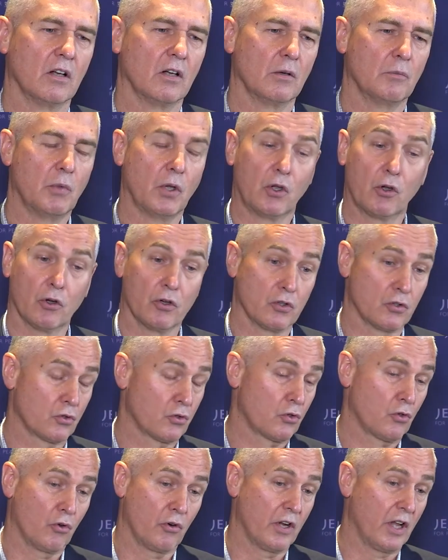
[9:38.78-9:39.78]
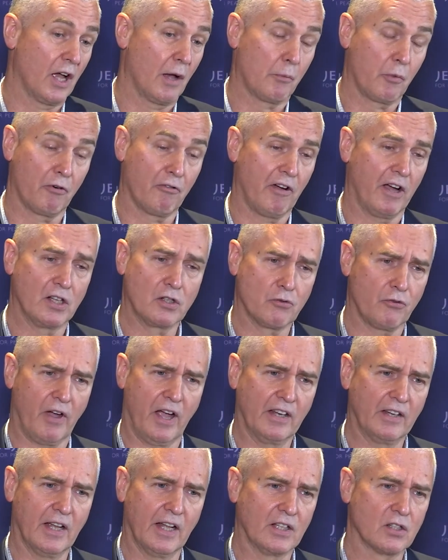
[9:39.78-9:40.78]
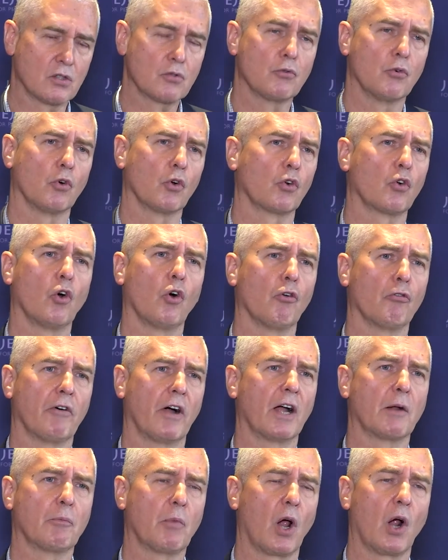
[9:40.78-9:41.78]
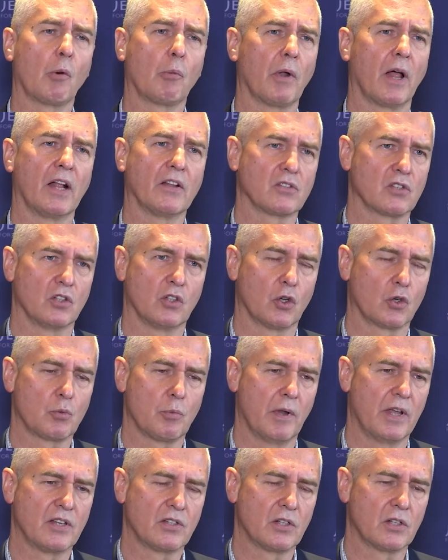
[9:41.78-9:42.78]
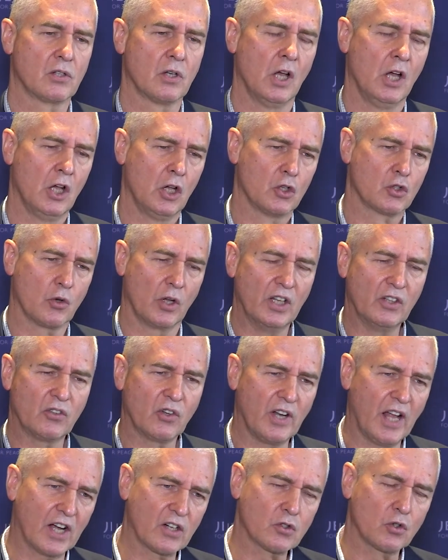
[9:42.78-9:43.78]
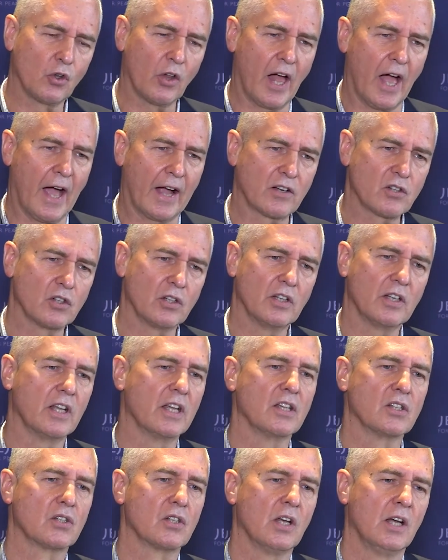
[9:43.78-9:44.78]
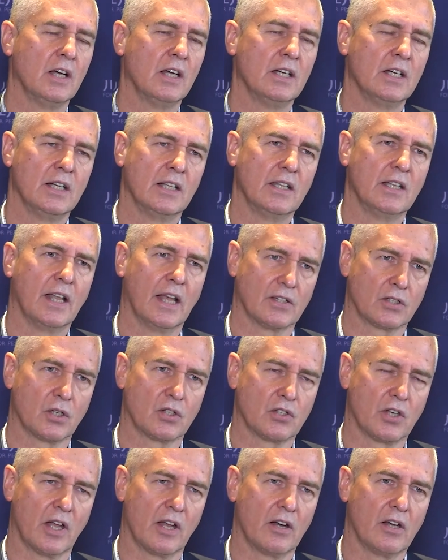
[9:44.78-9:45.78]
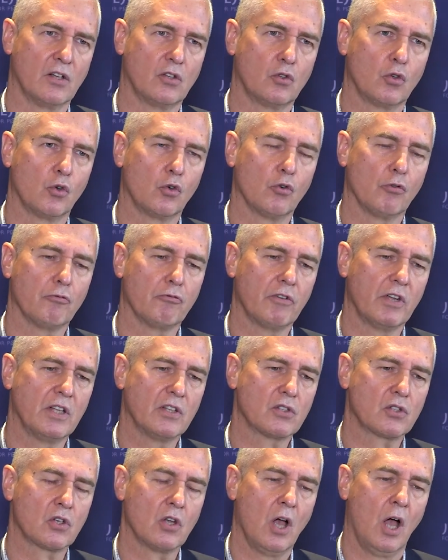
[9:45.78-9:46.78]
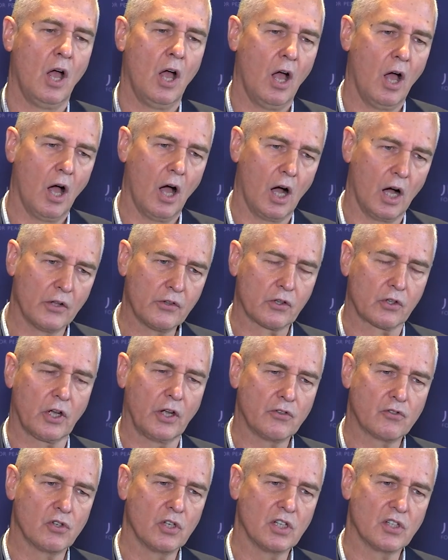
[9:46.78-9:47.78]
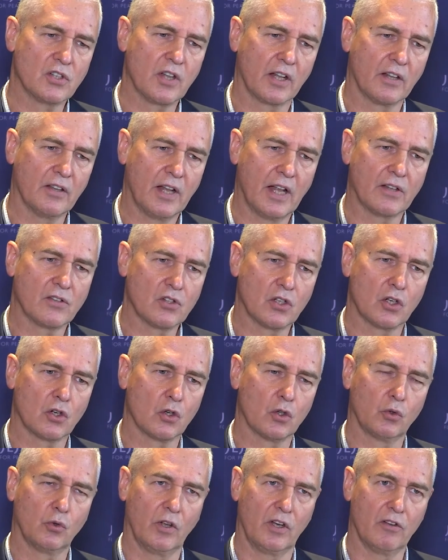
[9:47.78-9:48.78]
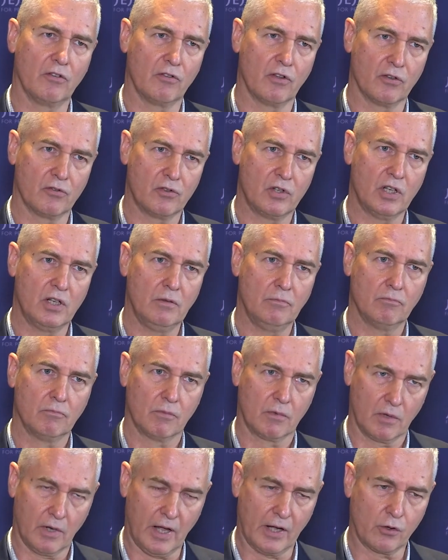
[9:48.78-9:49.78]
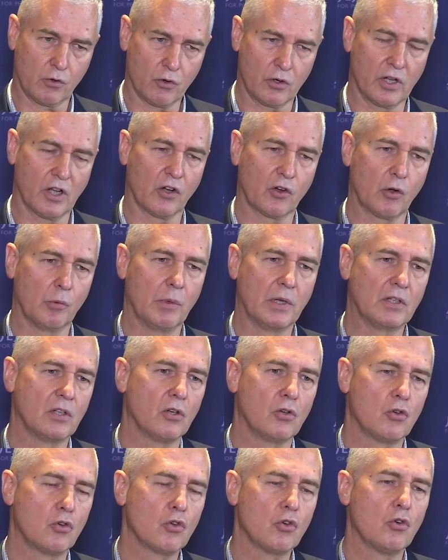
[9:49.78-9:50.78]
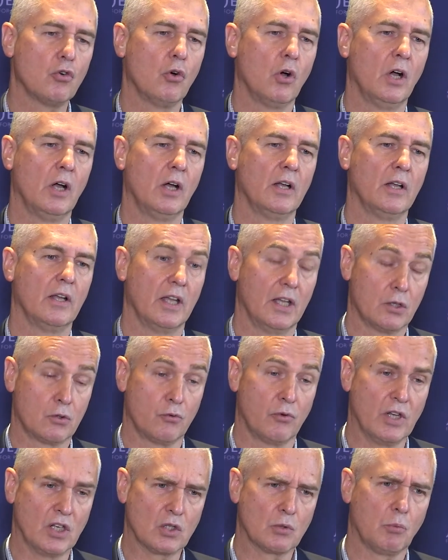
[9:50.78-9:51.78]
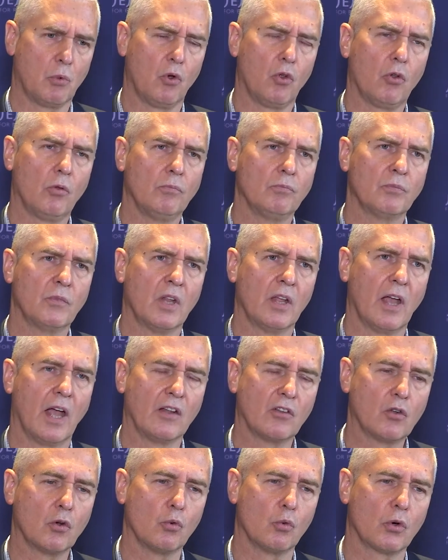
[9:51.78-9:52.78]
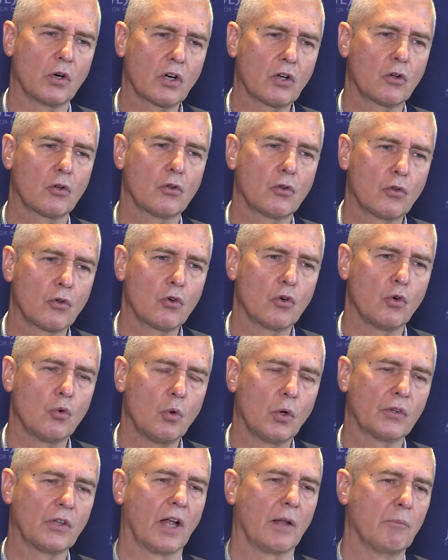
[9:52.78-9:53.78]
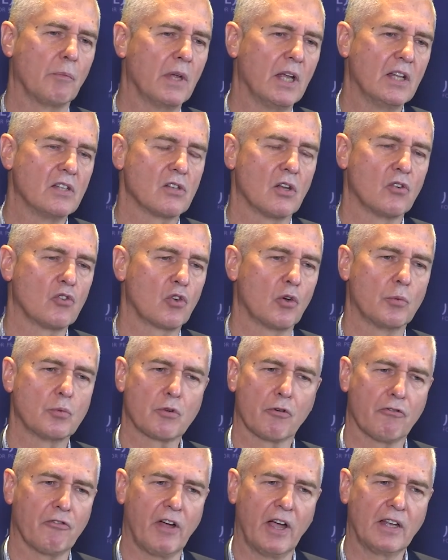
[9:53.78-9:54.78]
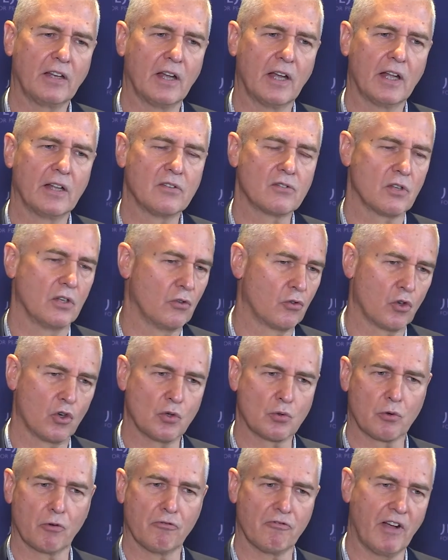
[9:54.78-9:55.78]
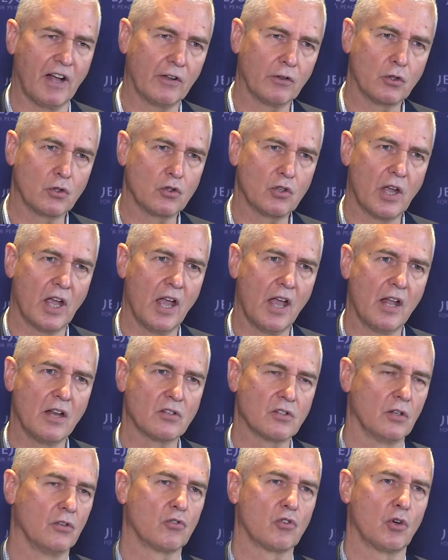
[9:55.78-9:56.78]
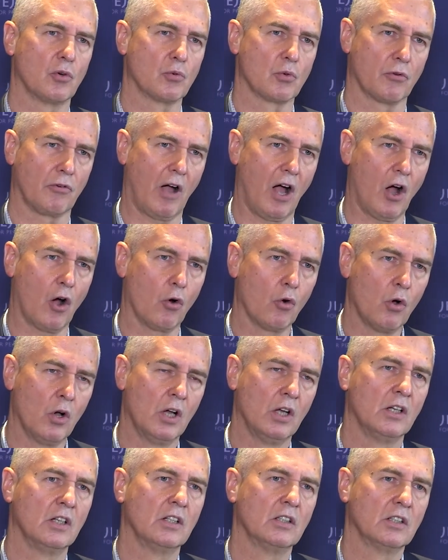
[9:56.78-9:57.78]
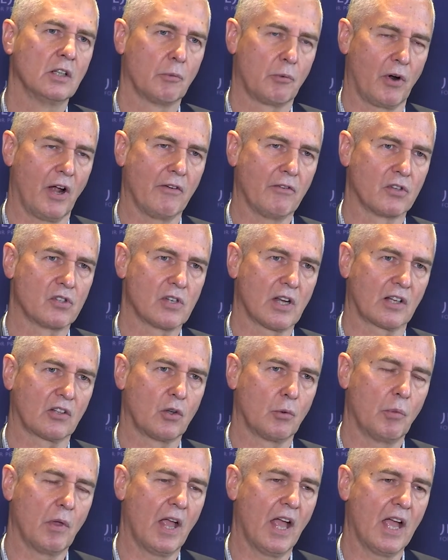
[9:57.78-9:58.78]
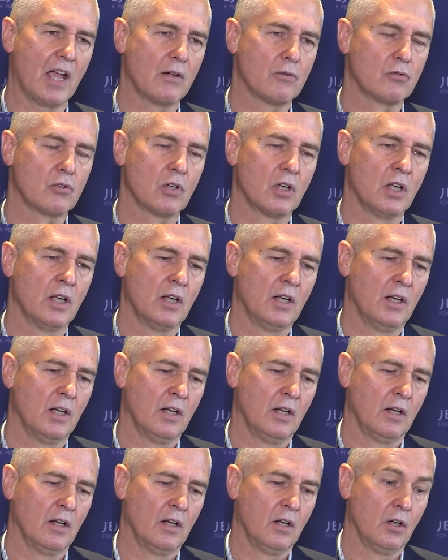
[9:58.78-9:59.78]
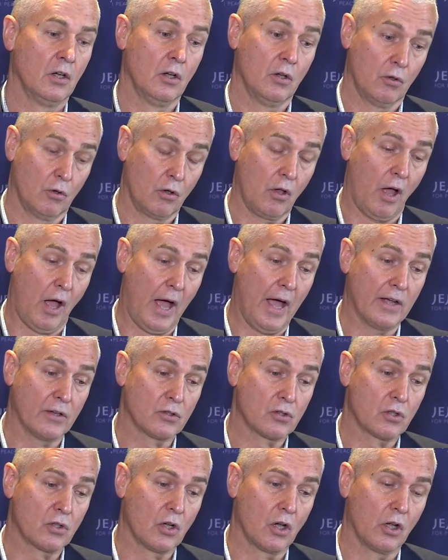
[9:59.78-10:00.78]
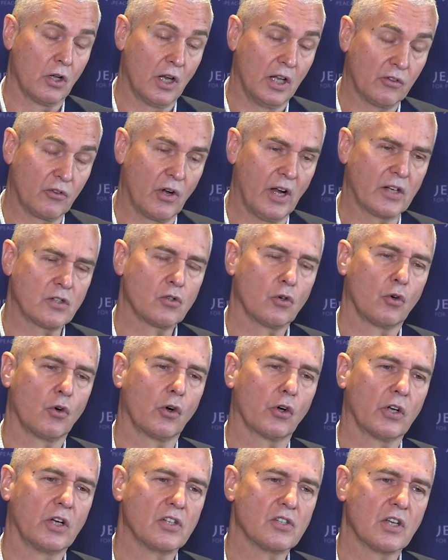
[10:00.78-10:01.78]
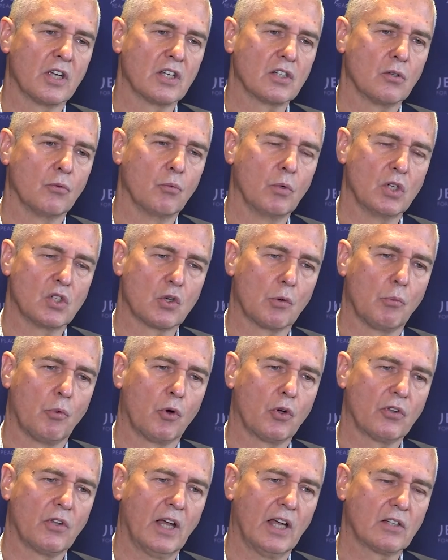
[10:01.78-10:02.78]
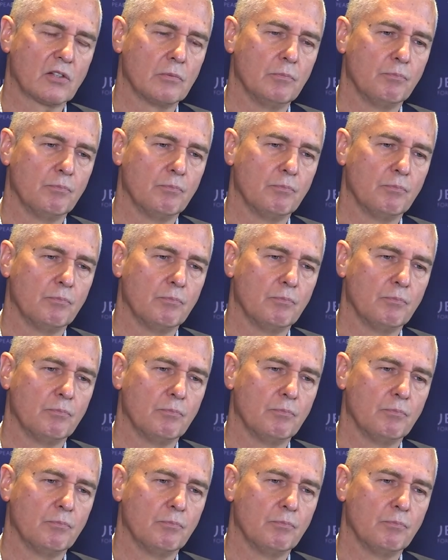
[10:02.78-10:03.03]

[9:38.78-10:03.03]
because Korea provides finance for coal-fired power plants in those places. So international action is necessary to convince other countries that net zero 2050, like Korea committed to, is feasible, and to work through what that means in terms of finance, in terms of value chains, in terms of how the private sector behaves. As an international organization, we support that,